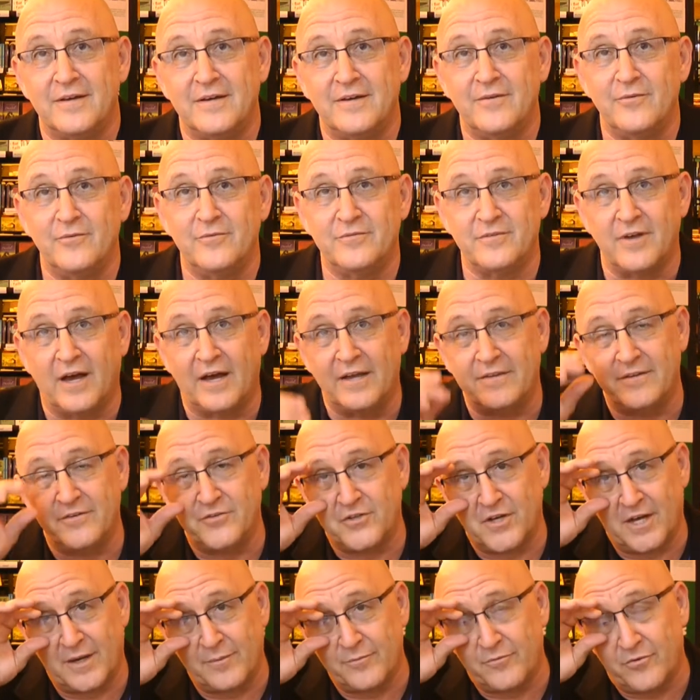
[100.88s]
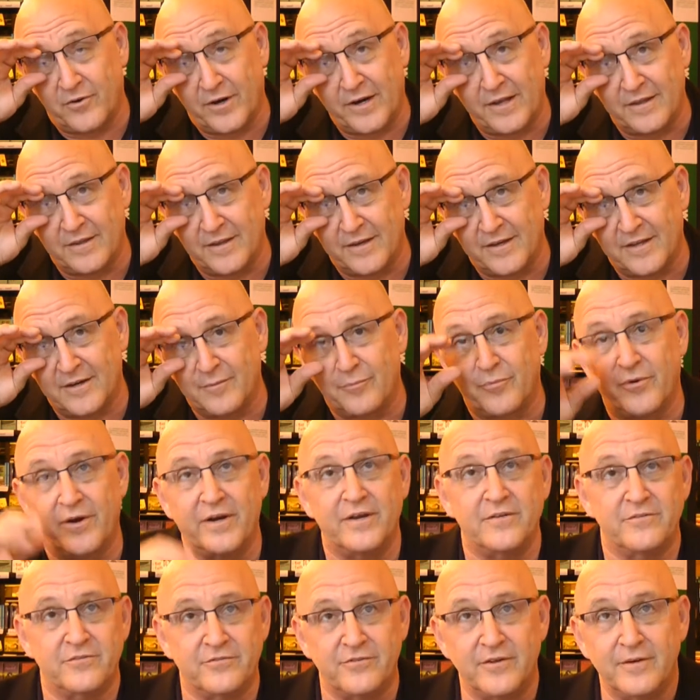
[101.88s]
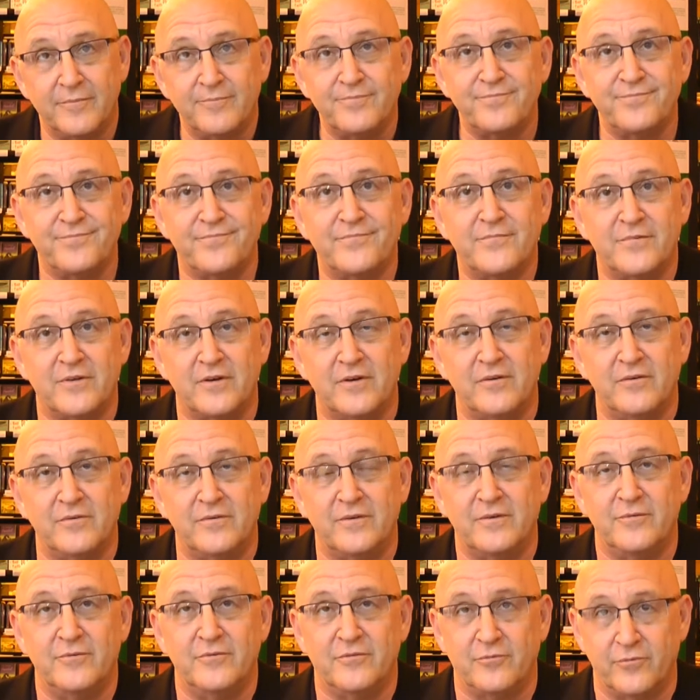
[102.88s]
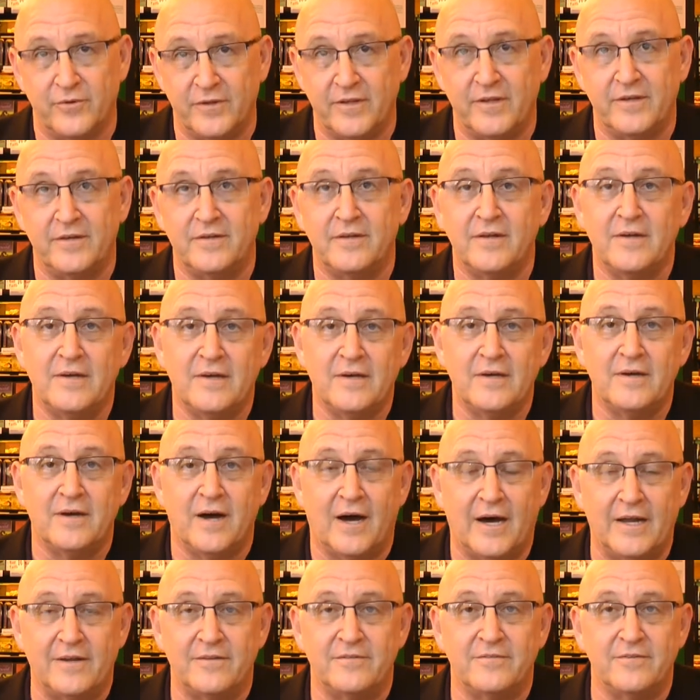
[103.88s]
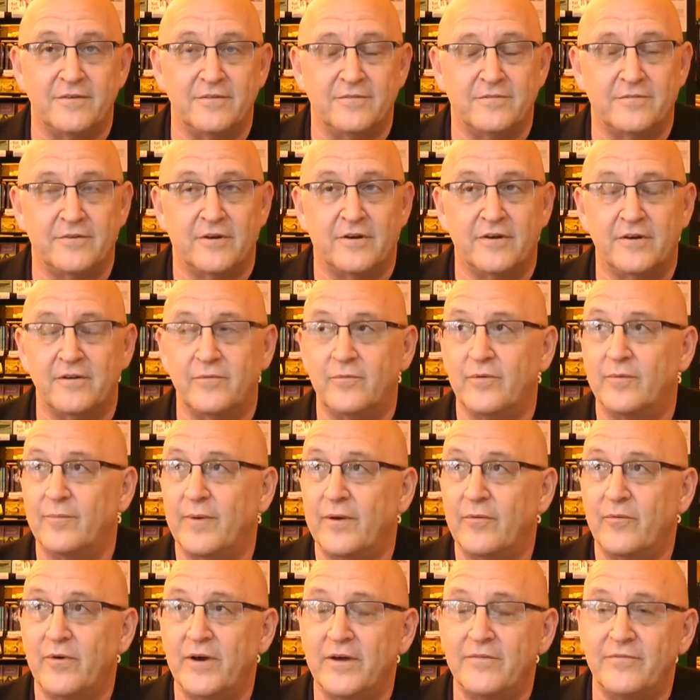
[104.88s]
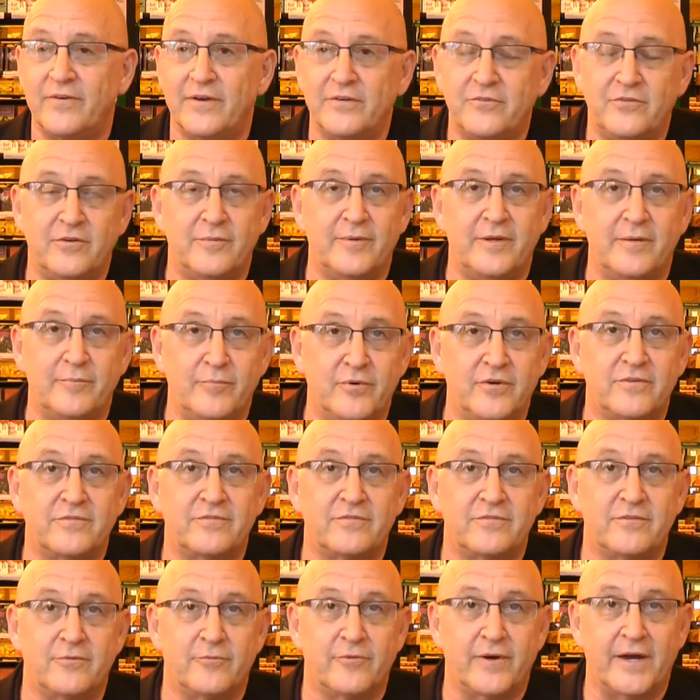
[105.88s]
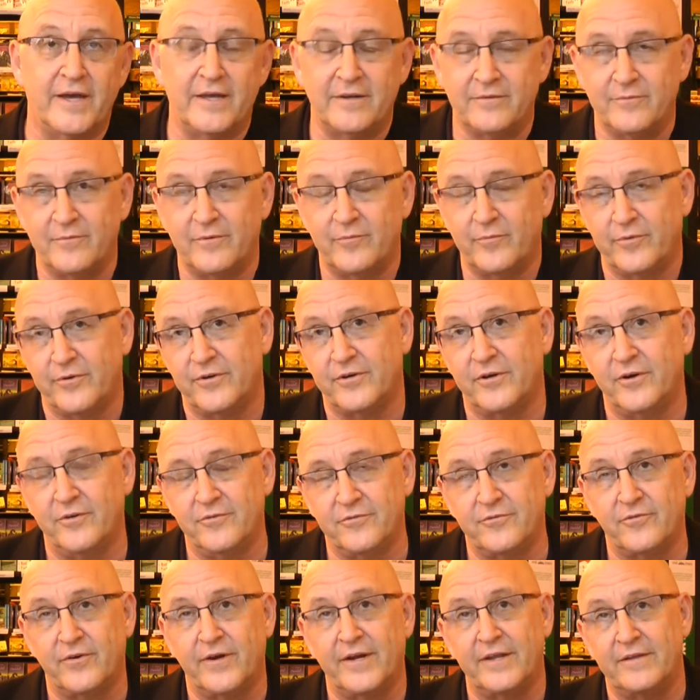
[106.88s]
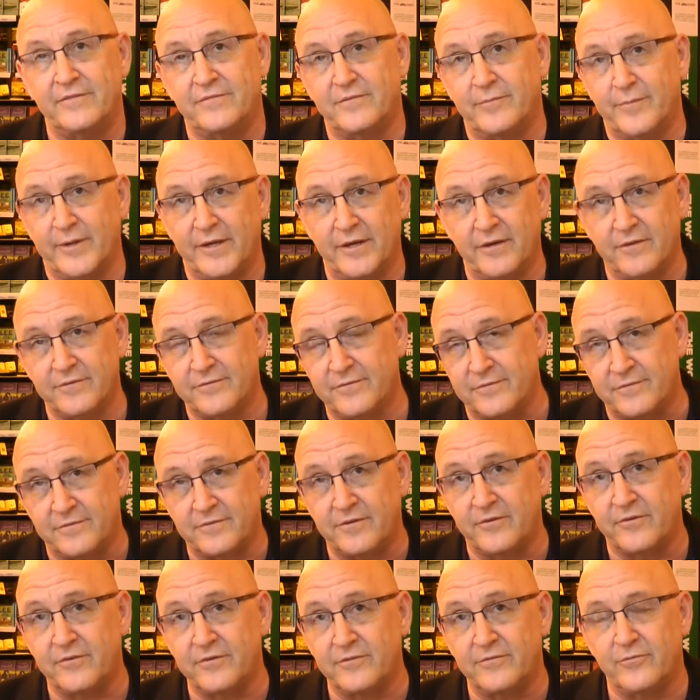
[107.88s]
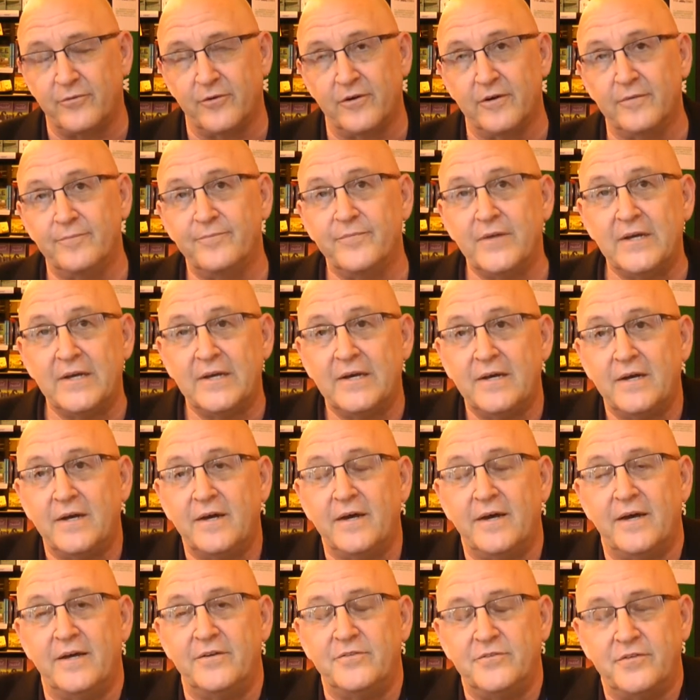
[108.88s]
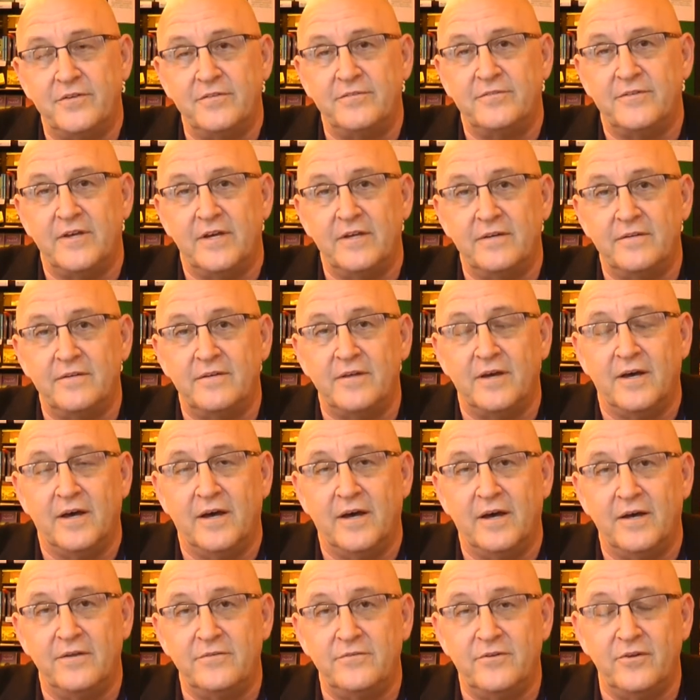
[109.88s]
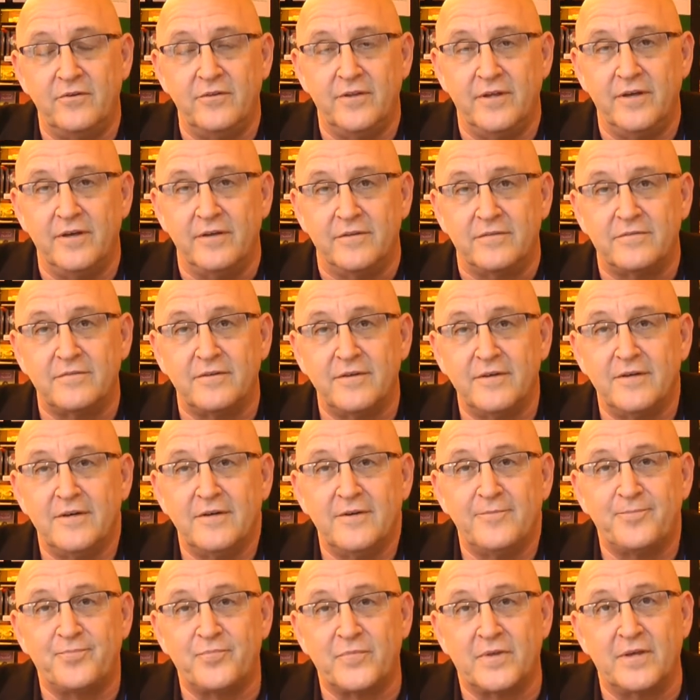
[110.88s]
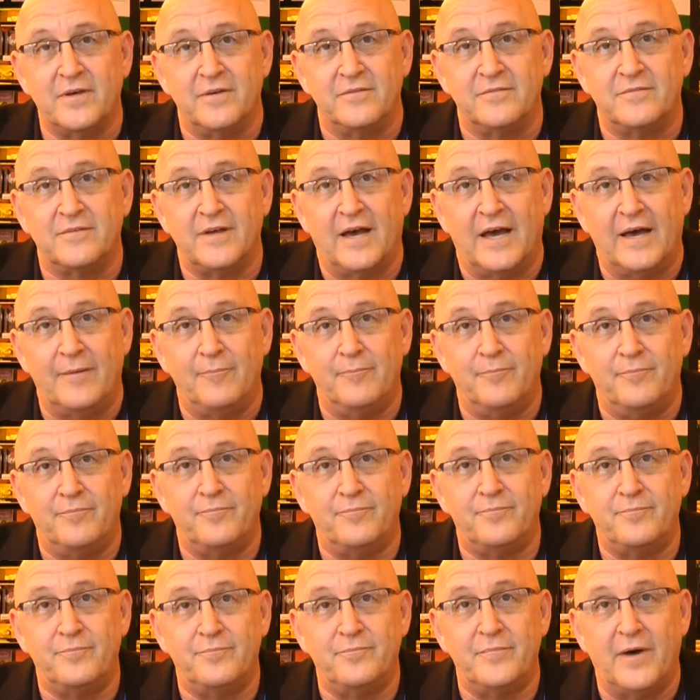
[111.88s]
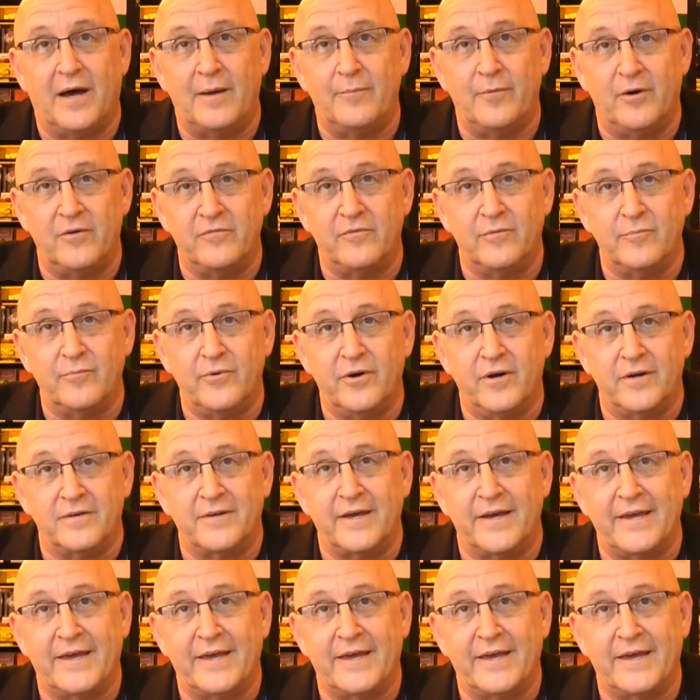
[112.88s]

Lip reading: It was on-the-job training, like an apprenticeship. So it was really, honestly, it started when my wife had too many books to write. We were ghostwriting somebody else's series for him, and she said, "Do this because I'm overbooked.